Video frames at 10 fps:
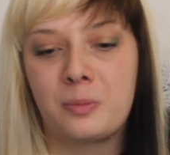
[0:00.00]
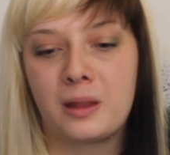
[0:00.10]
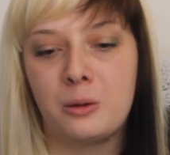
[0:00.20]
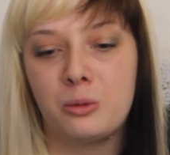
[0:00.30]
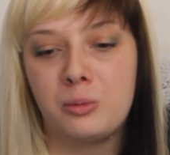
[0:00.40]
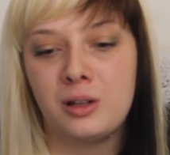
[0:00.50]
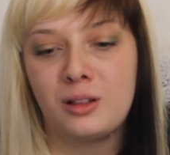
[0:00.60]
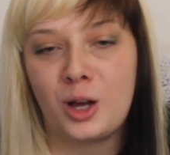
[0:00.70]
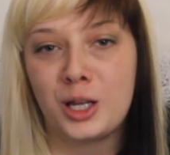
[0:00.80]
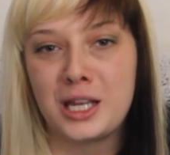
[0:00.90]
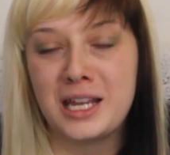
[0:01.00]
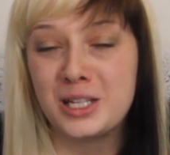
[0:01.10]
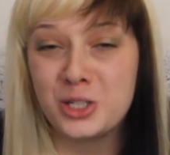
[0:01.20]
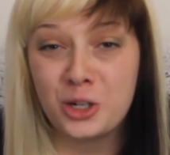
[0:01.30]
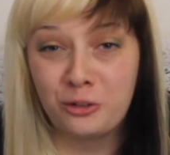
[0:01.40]
It would be a lot
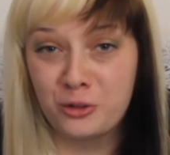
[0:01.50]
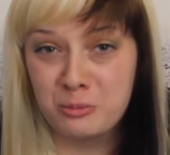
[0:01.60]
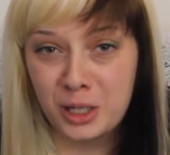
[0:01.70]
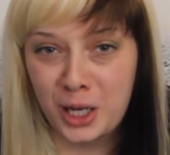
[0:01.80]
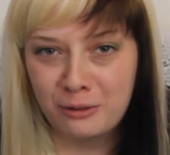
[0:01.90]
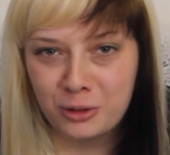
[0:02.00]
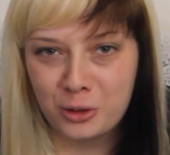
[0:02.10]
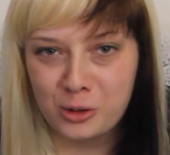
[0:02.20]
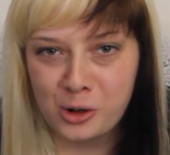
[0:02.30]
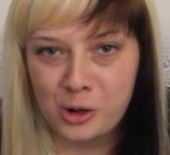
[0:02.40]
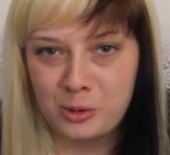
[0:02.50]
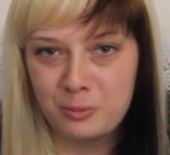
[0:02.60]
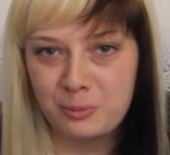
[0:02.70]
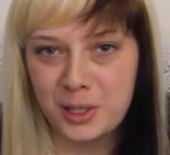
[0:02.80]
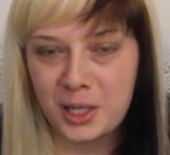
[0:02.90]
easier for me to have a girl
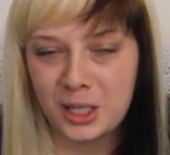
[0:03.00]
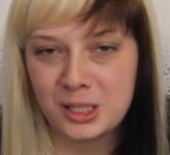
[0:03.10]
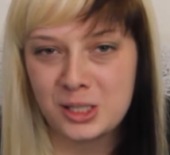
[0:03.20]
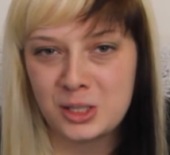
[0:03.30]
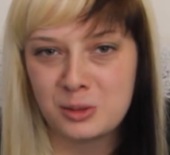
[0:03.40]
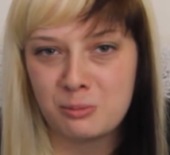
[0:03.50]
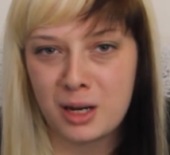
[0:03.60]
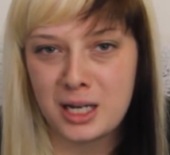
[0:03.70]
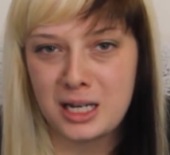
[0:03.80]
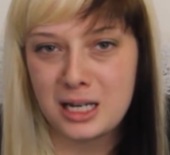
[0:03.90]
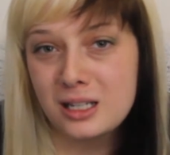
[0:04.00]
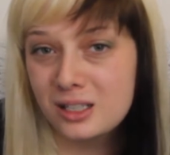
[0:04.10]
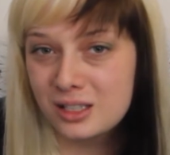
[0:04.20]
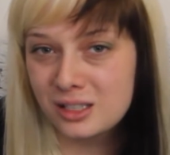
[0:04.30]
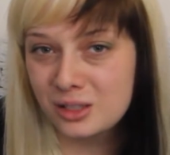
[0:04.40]
because my
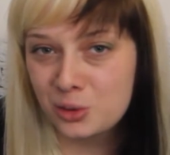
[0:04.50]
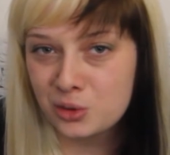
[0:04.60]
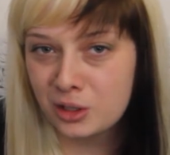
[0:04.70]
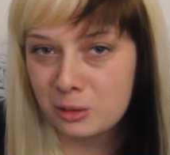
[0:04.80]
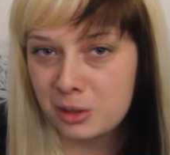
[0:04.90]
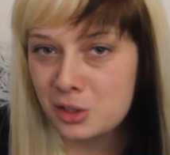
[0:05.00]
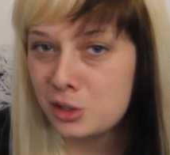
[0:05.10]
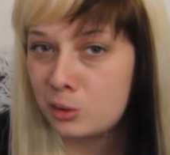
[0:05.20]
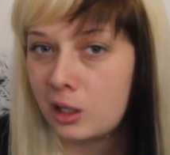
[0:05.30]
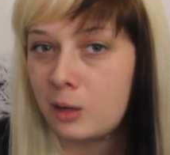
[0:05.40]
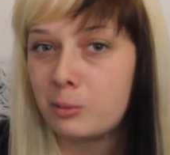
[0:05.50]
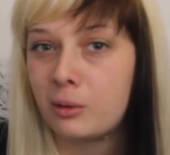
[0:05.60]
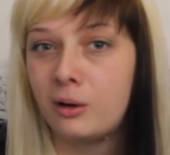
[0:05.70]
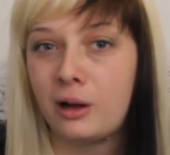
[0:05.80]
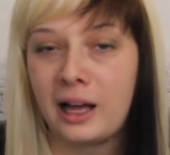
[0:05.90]
niece, who's going to be 2 in
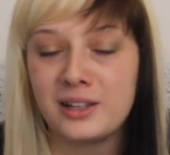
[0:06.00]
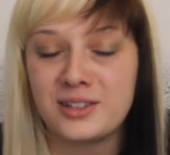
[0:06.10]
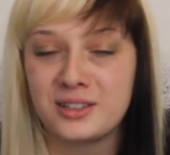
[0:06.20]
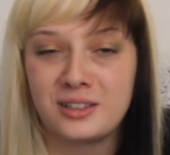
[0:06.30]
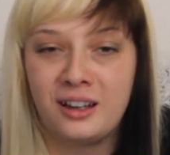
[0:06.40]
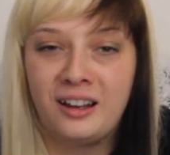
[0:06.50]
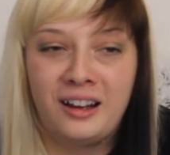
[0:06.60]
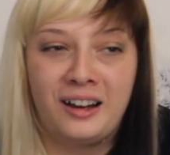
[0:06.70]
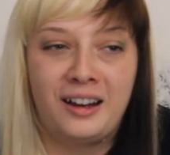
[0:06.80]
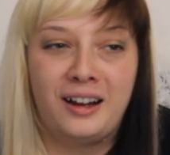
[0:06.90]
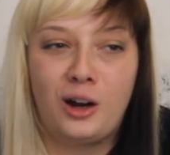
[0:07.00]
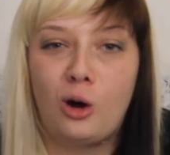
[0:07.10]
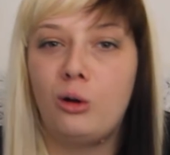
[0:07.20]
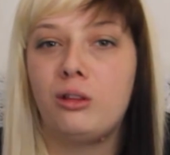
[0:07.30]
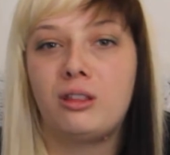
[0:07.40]
April, has
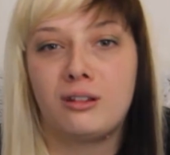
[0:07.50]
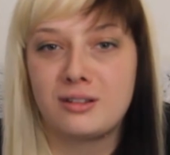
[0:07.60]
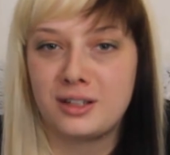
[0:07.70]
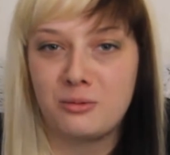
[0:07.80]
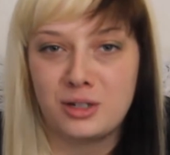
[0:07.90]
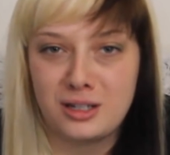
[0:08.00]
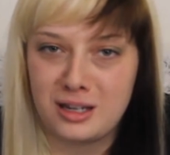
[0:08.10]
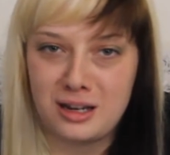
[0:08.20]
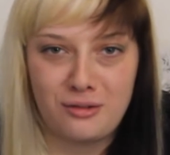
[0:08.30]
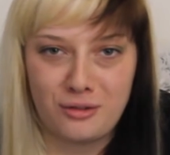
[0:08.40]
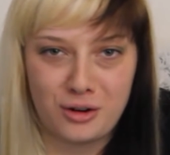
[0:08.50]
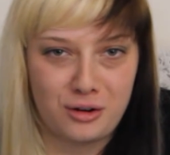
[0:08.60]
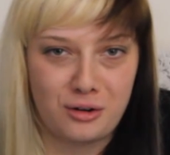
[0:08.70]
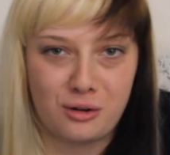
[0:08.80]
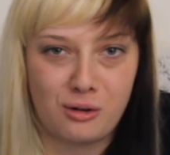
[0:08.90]
all the things I would need for
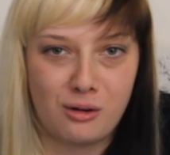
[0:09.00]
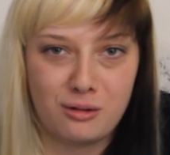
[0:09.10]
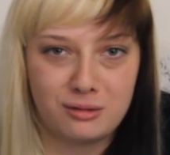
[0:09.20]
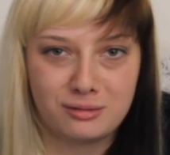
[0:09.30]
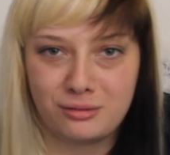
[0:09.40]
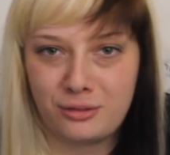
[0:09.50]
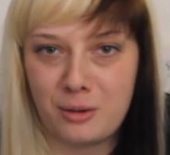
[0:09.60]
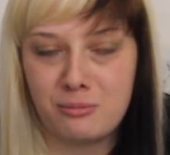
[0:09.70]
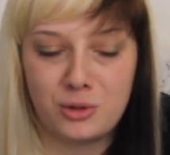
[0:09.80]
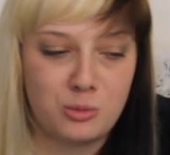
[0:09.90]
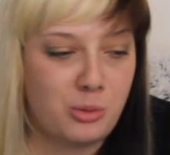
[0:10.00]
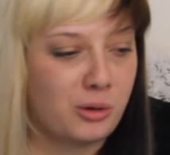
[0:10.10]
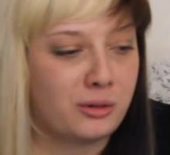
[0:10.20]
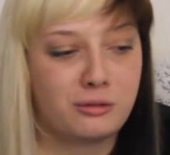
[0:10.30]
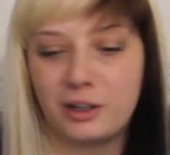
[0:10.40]
a girl from
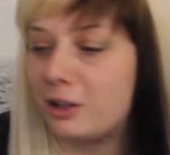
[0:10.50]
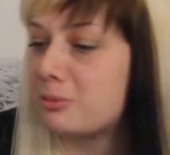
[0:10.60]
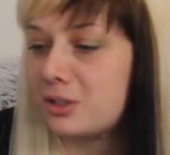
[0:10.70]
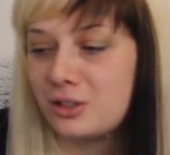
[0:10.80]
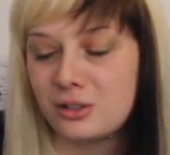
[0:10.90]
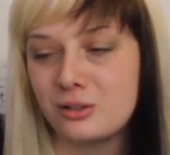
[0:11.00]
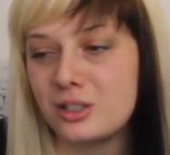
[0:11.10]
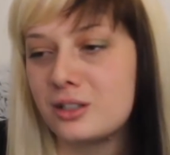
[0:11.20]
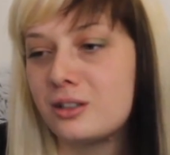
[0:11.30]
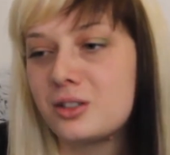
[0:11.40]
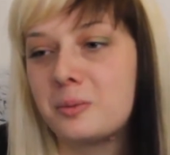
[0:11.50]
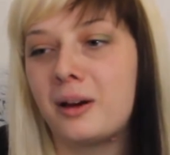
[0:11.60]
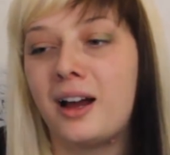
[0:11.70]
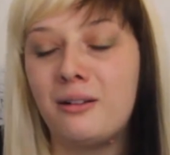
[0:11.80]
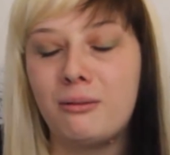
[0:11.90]
newborn right up to 2 years.
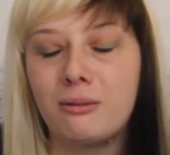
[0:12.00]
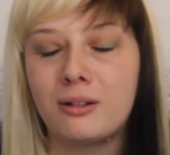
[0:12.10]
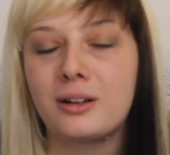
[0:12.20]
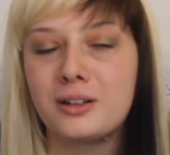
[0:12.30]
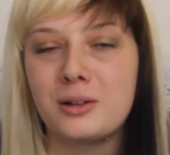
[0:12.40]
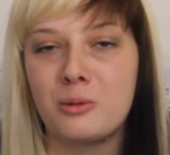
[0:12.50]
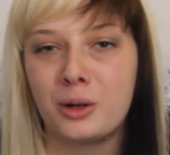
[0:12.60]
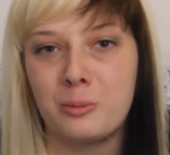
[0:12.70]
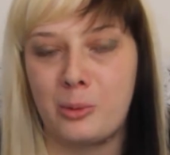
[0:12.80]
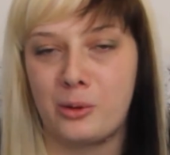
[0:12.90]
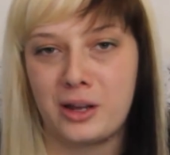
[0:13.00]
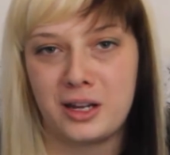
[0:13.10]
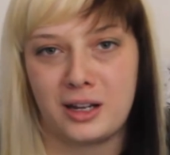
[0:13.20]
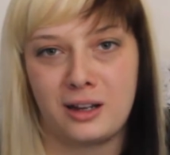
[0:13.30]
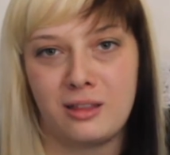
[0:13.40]
But I really want a
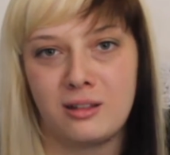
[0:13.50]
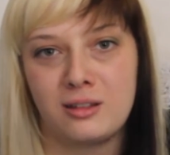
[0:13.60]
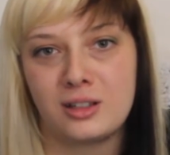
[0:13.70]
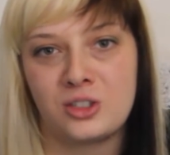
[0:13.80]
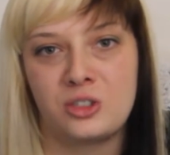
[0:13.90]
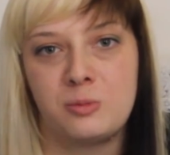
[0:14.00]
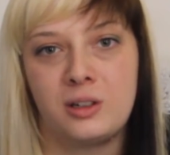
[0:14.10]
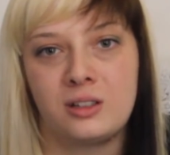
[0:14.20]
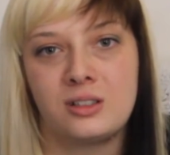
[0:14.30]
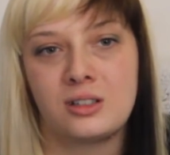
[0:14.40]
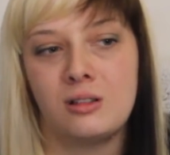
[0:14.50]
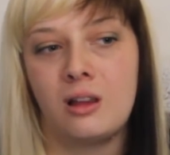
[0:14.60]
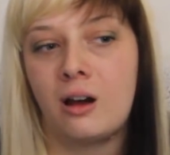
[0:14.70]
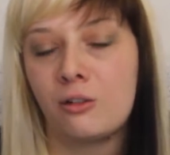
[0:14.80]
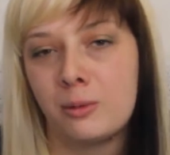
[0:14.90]
boy, and I think that's just because a
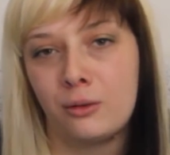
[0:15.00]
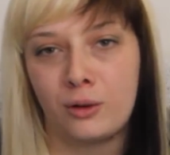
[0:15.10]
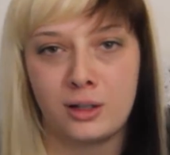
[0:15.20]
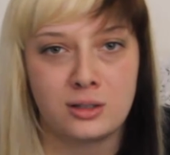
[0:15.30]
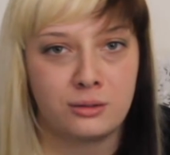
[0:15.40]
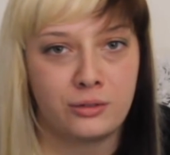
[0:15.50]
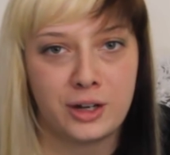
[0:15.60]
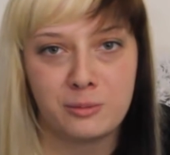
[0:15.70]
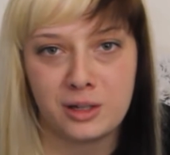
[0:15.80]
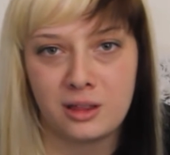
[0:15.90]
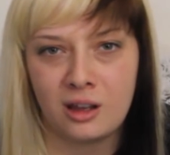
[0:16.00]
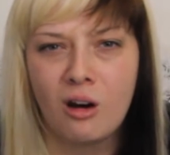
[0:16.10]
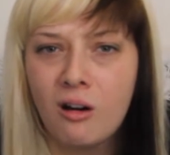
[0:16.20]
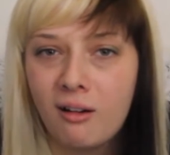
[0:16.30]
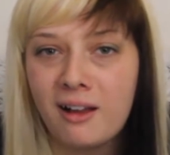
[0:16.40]
lot of my friends and family, they
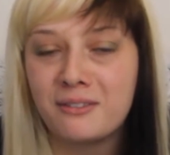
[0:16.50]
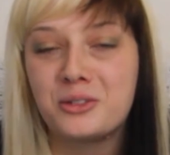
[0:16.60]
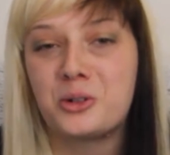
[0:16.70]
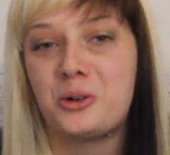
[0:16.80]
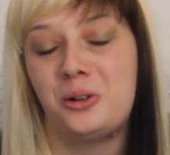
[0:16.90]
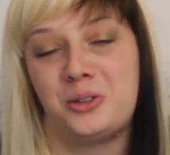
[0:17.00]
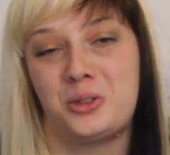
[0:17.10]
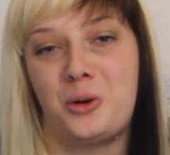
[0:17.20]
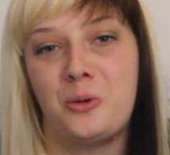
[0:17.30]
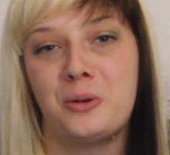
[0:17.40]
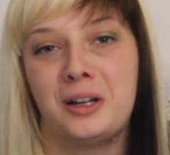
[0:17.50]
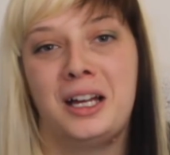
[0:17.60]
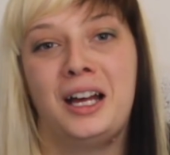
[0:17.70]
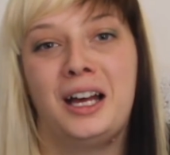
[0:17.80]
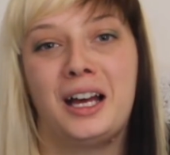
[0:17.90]
all have girls, so
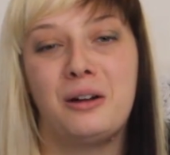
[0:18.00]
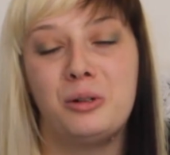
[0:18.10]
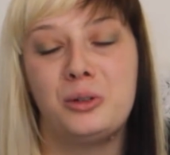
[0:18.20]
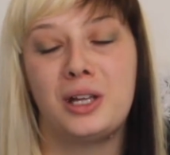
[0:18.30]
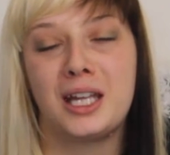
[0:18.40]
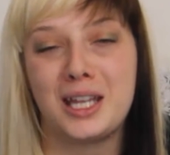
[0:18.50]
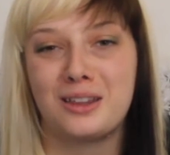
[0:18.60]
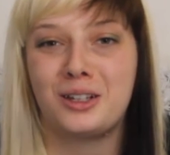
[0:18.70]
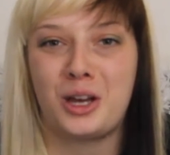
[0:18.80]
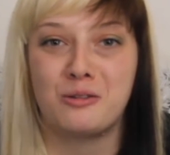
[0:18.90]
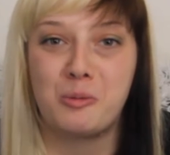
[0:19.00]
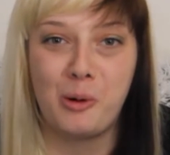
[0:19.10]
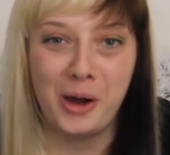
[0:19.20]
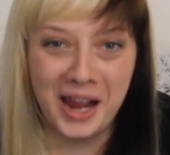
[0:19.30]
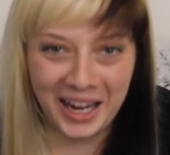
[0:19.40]
I would do anything to have a boy.